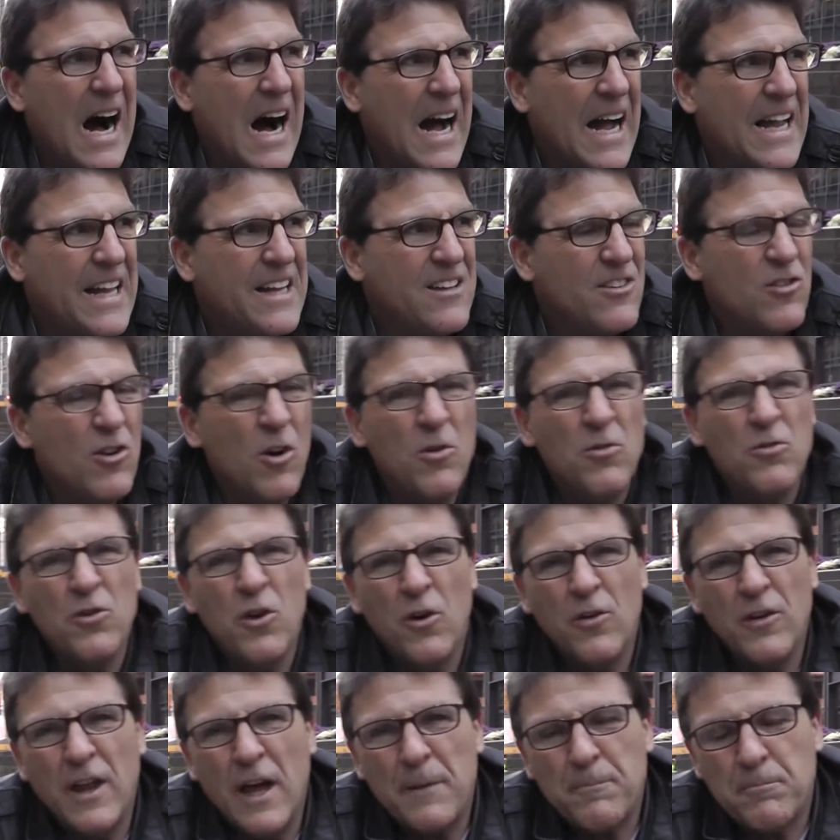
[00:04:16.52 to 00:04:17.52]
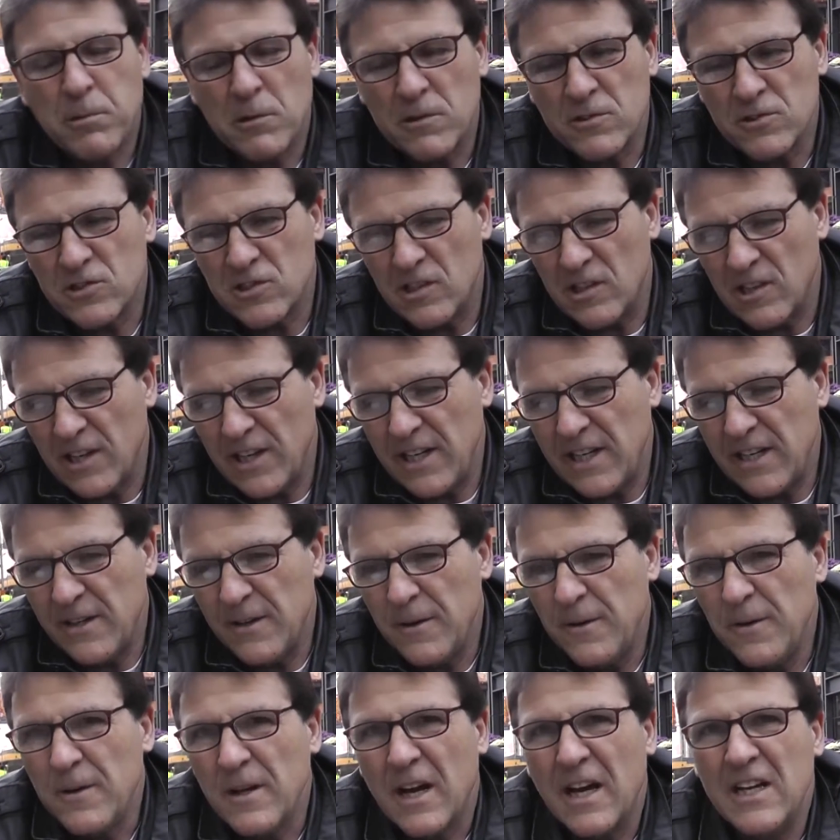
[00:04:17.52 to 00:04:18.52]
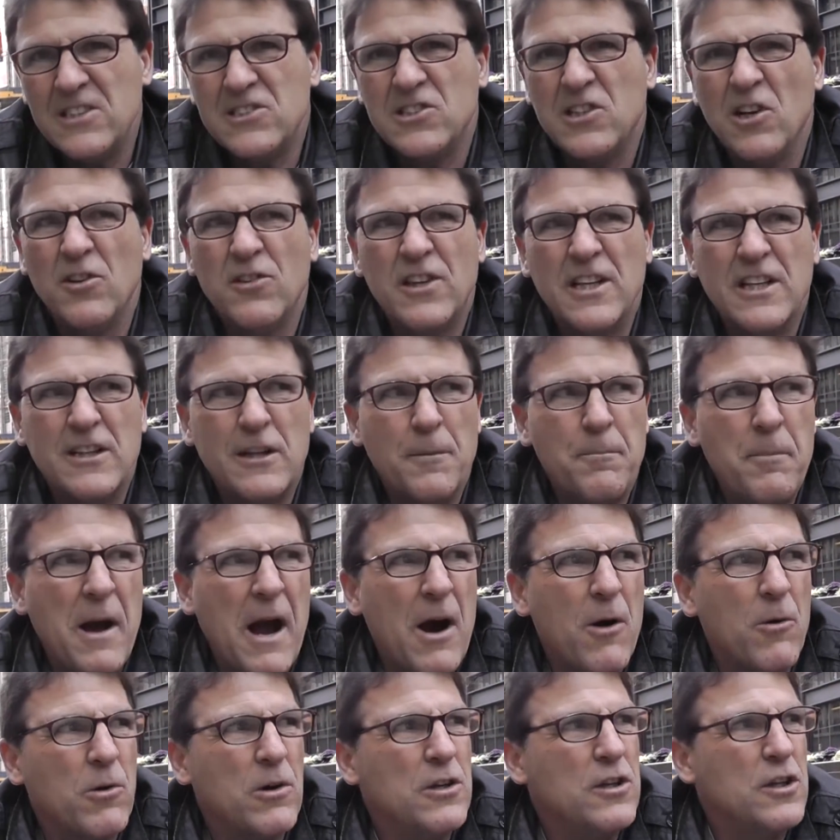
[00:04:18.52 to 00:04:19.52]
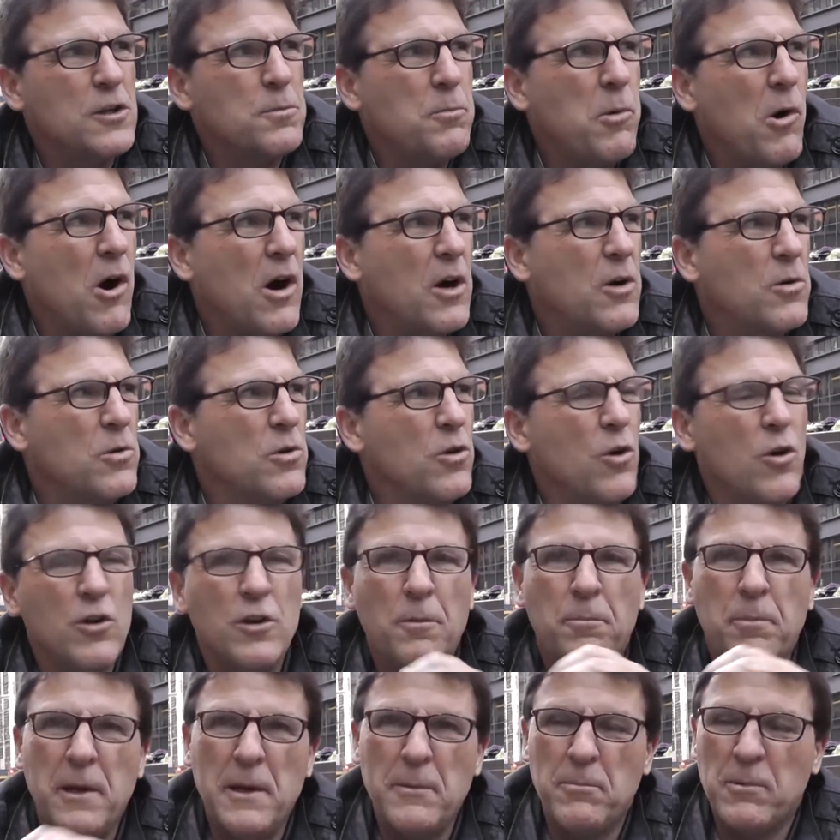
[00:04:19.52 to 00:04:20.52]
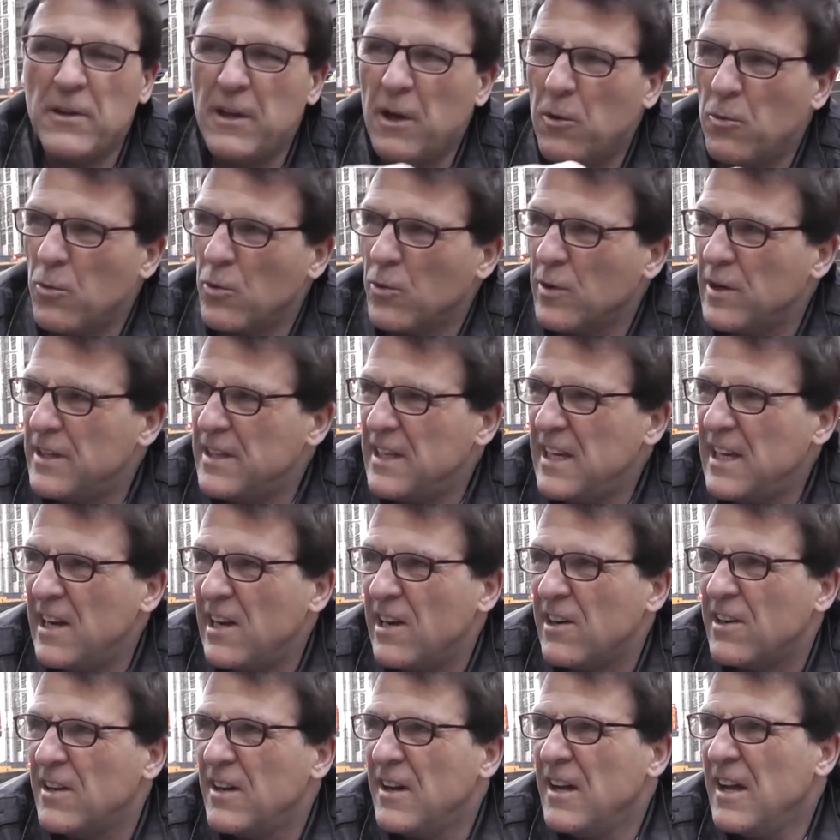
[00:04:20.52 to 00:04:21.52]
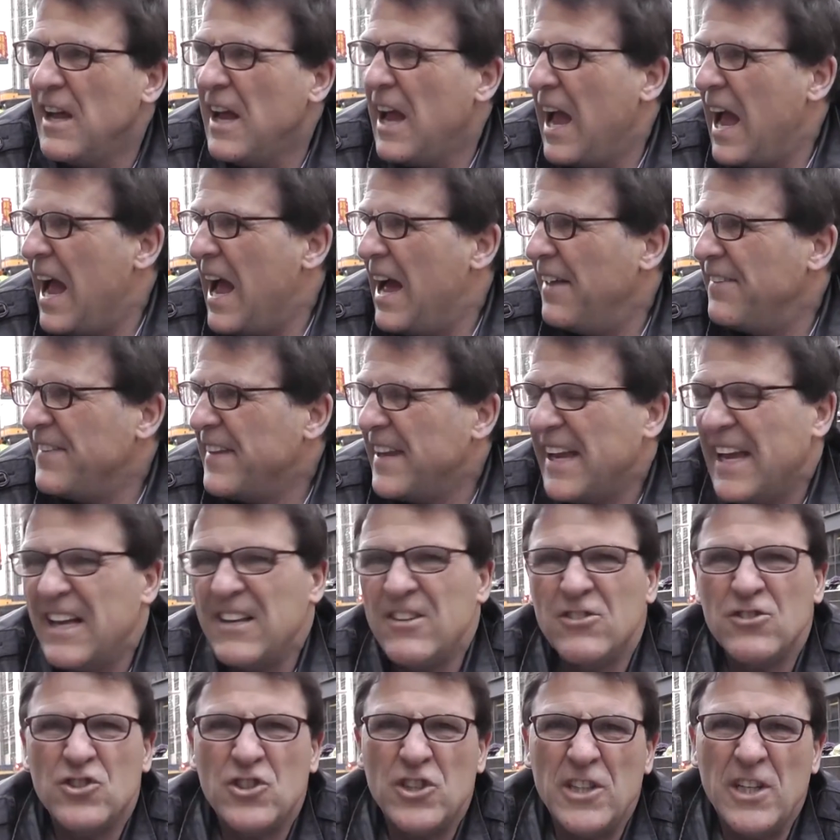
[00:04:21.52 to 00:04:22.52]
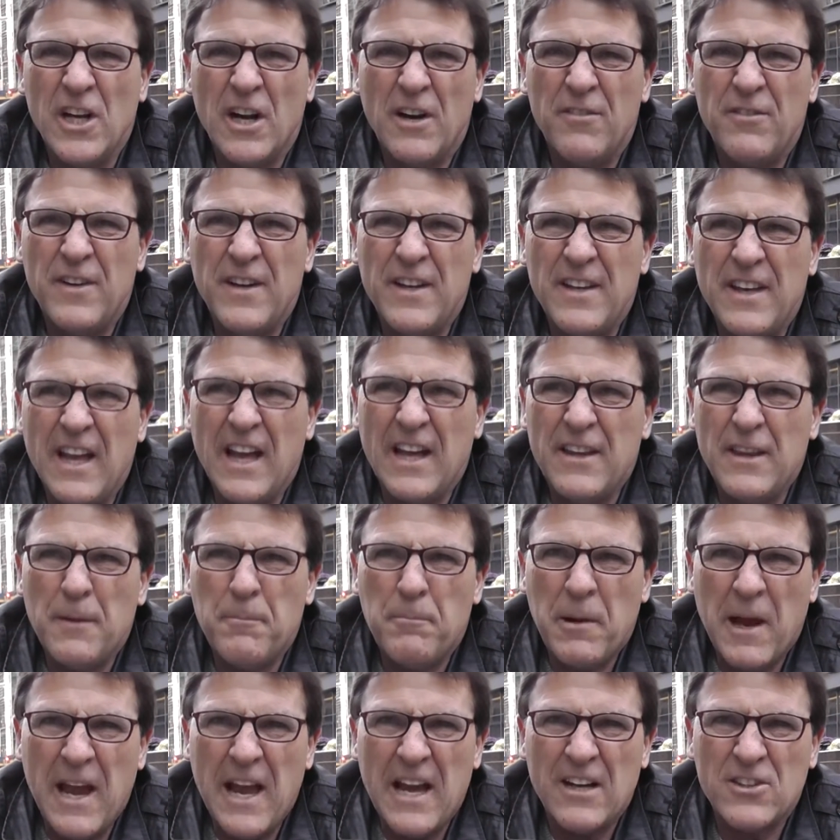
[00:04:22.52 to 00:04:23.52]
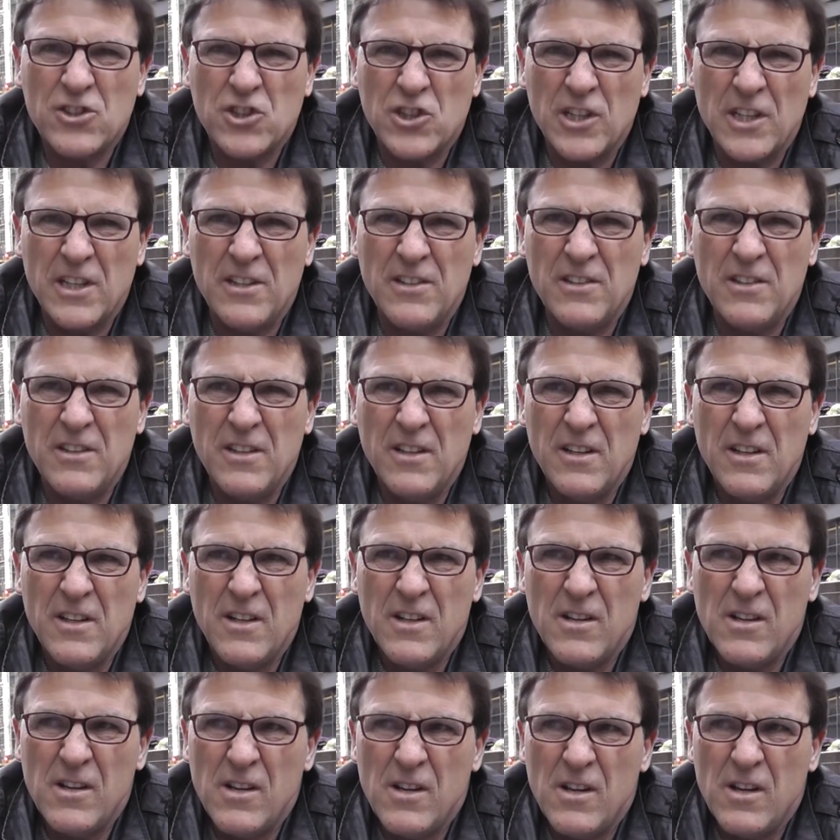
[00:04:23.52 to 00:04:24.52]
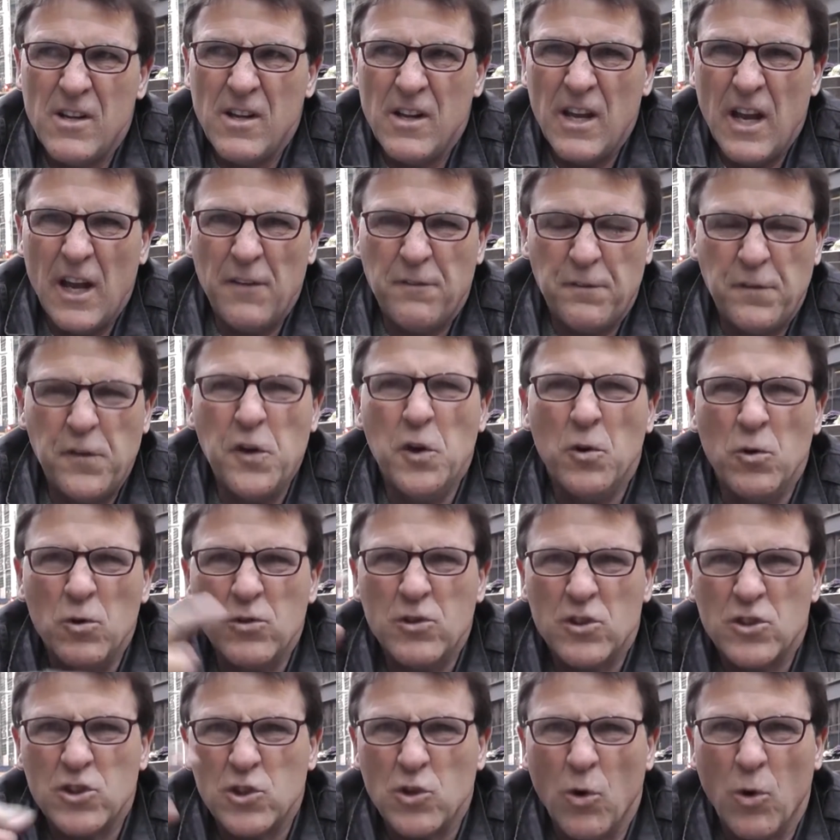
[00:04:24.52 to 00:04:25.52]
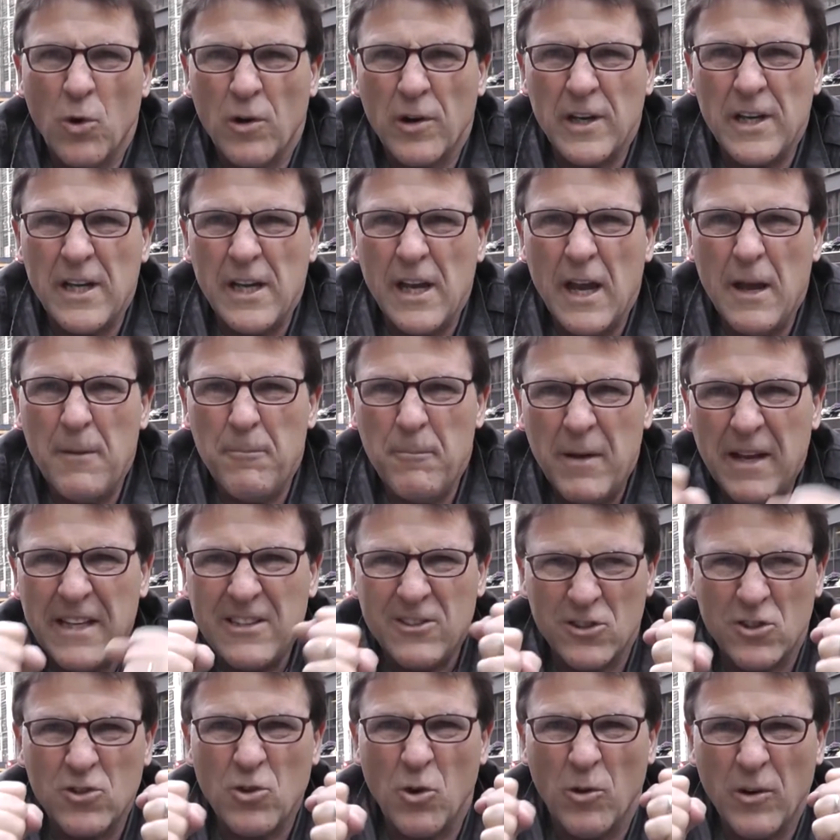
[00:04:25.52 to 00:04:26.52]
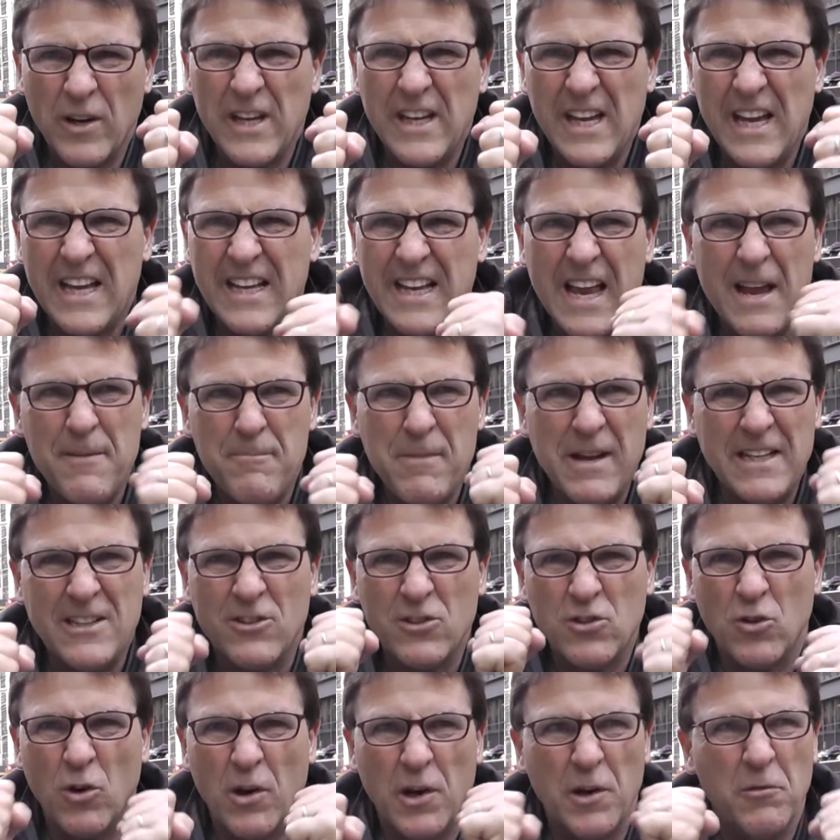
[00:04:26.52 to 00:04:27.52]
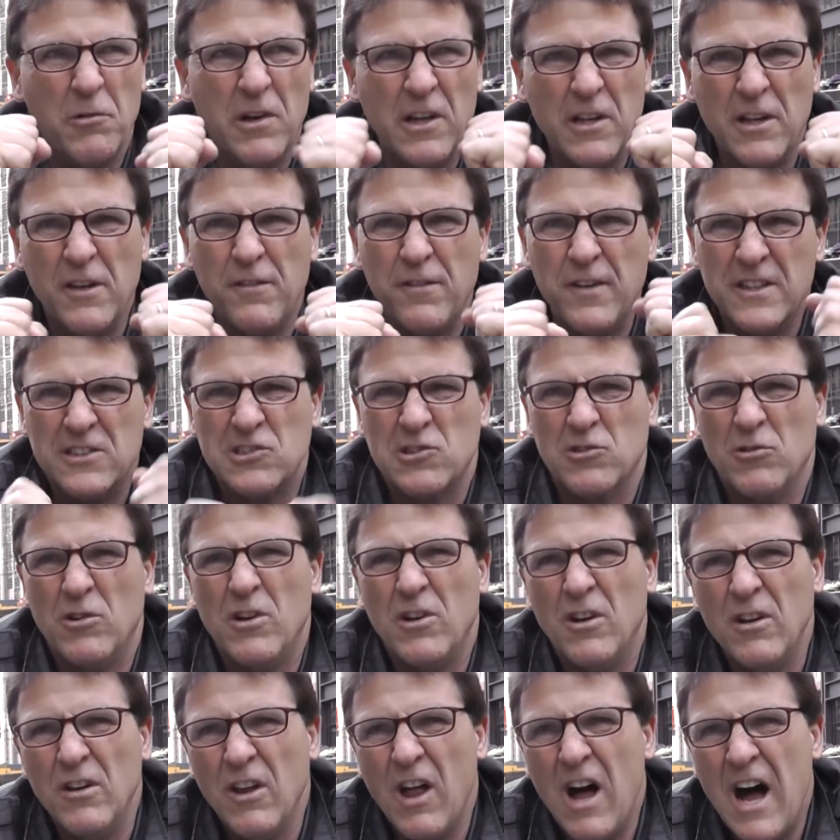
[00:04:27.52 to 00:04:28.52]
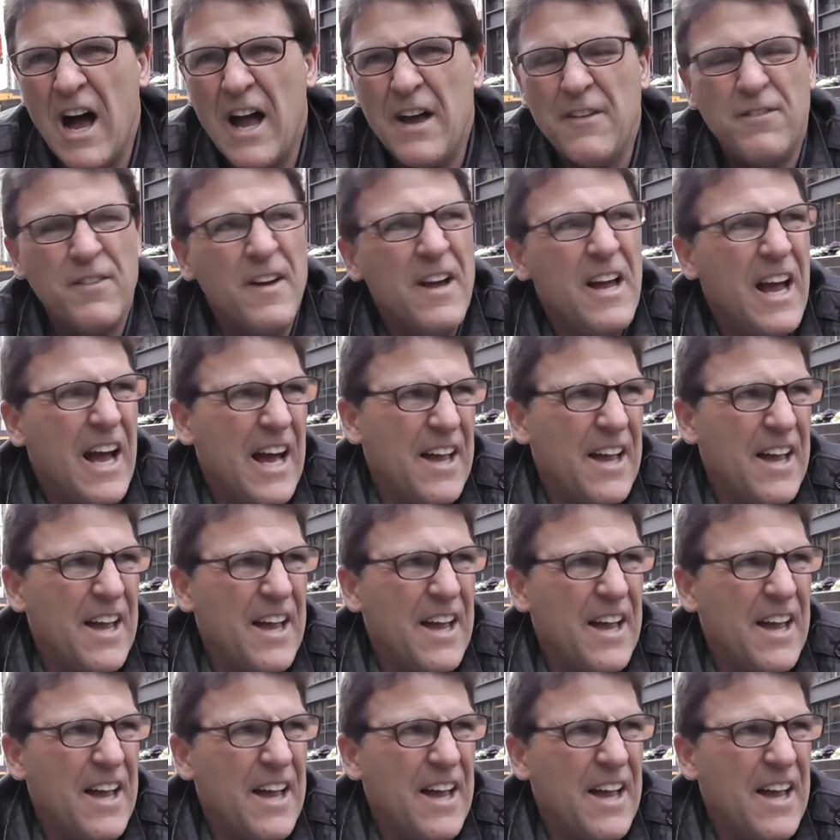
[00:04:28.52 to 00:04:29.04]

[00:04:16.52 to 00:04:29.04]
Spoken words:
I don't know that personally. I still think the power of this park with all the people that were in here and the energy of it and the passion, it fueled the story. It made the story, it made the story really visceral, alive.